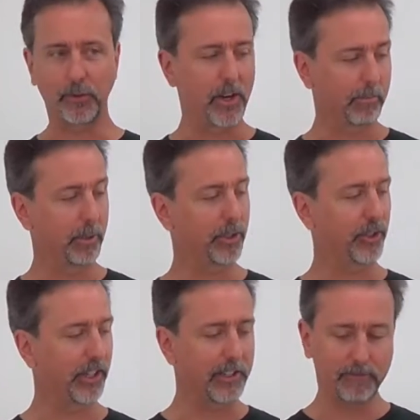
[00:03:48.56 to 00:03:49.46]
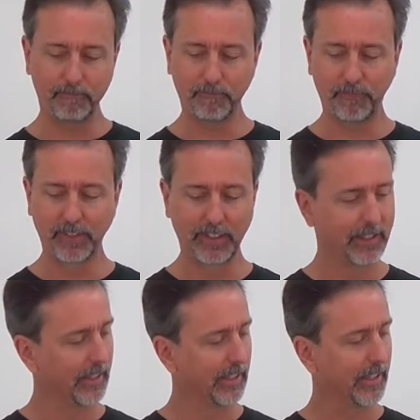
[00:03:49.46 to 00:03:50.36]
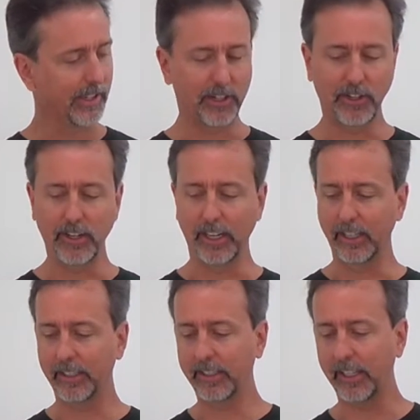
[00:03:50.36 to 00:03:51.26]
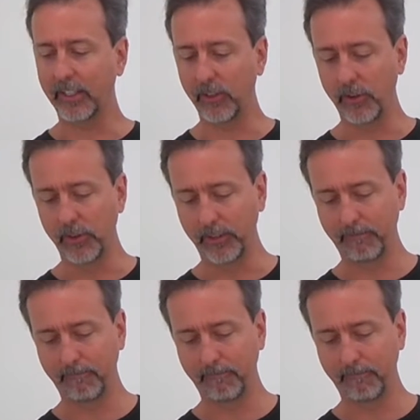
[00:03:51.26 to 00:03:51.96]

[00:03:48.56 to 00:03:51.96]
on, push here. Alright, get going.